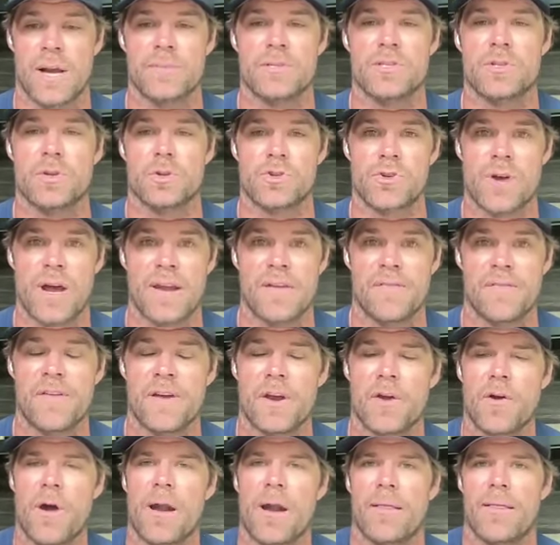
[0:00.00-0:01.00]
I'm still trying to
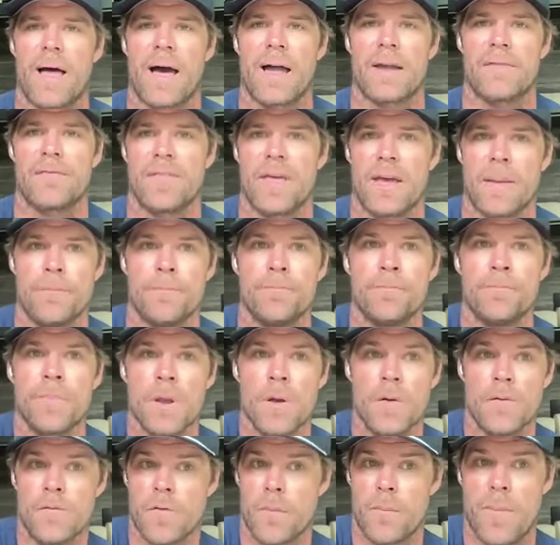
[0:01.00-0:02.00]
figure out a lot of them
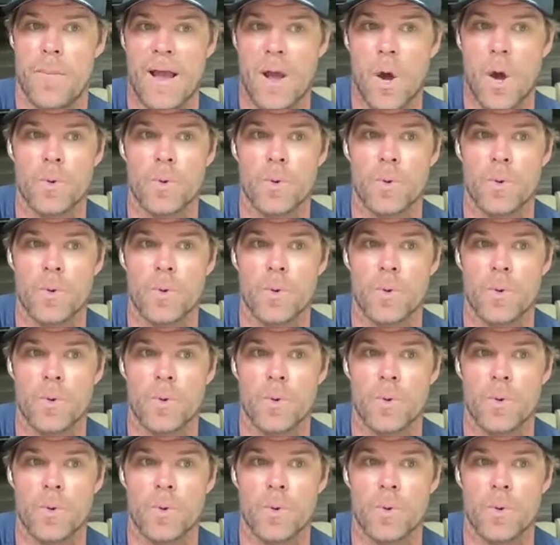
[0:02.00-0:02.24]
for my